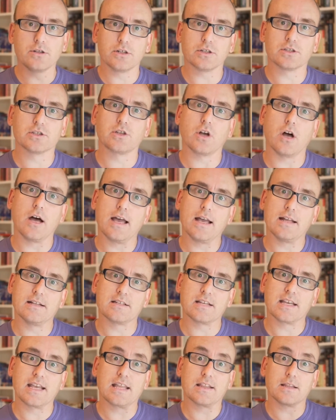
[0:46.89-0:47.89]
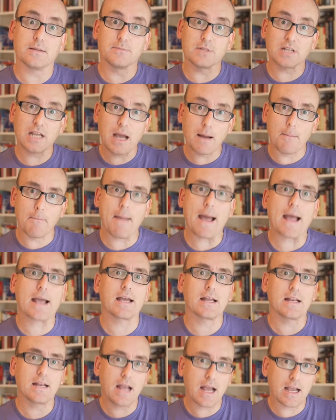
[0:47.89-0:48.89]
your site and to get them to come back
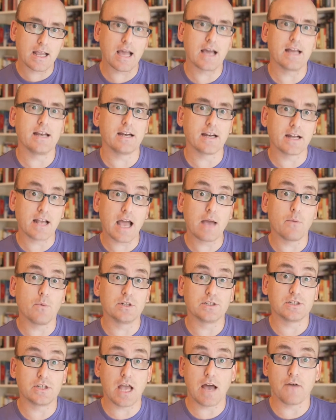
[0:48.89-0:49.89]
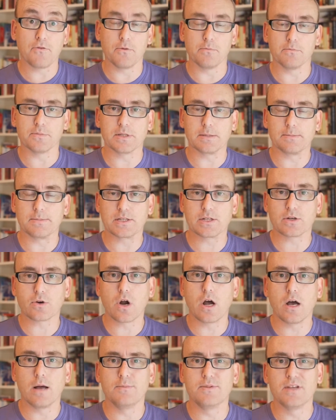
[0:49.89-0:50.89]
again and again once you have them
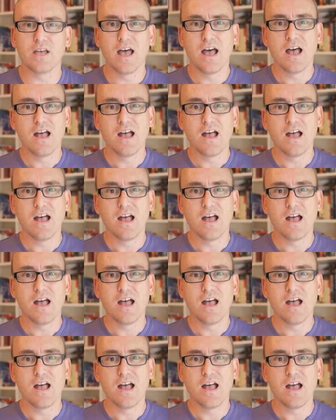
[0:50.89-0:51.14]
subscribed